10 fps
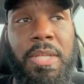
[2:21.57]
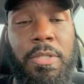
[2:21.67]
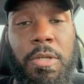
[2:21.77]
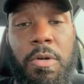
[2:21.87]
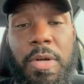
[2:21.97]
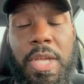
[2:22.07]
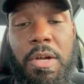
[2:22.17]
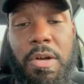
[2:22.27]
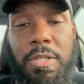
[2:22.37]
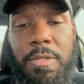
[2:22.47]
so it
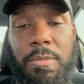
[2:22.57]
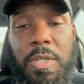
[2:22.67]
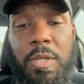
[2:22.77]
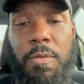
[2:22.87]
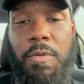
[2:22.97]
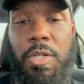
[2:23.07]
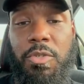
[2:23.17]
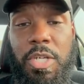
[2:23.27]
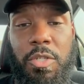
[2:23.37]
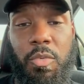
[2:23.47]
caused some a little
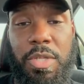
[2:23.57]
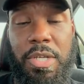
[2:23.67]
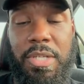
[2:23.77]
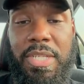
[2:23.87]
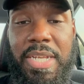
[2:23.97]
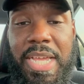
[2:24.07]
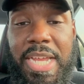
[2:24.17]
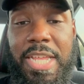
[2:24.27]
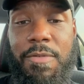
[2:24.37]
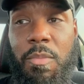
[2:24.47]
frustration with us and
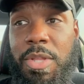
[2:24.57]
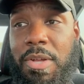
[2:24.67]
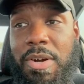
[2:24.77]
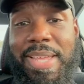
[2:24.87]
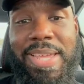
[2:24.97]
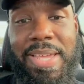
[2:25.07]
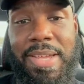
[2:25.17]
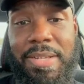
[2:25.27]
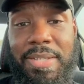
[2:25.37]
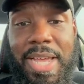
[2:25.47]
then even with our
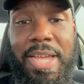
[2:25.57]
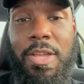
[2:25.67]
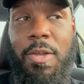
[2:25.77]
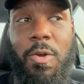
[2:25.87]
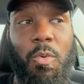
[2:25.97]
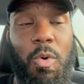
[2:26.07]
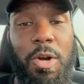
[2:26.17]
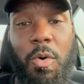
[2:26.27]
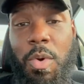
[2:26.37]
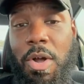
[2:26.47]
kids like
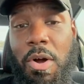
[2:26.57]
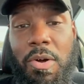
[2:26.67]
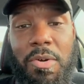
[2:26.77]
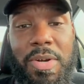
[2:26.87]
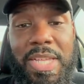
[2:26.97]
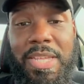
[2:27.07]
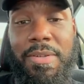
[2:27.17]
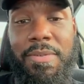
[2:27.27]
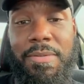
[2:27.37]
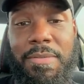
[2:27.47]
what are we all going to eat